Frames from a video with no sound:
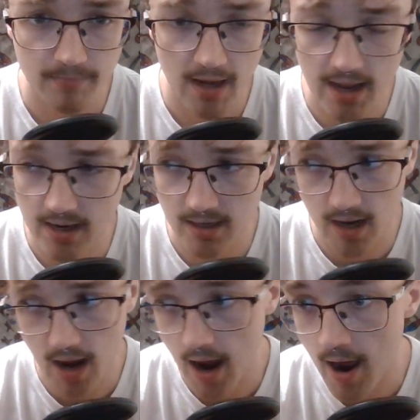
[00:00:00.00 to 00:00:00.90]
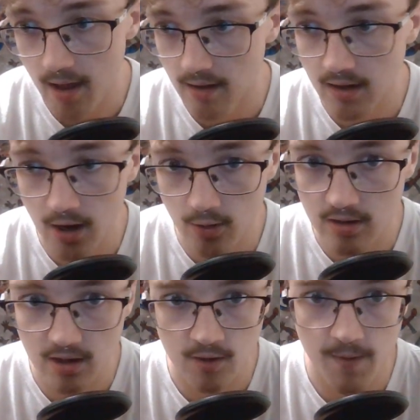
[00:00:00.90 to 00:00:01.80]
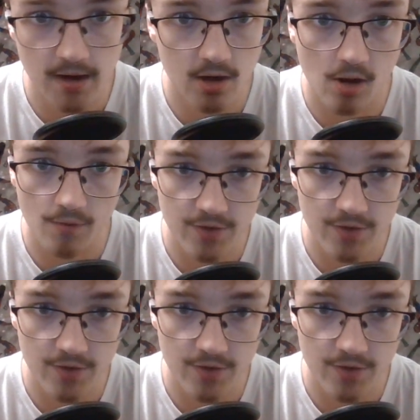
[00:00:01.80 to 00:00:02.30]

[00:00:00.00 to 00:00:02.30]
And, he expended all of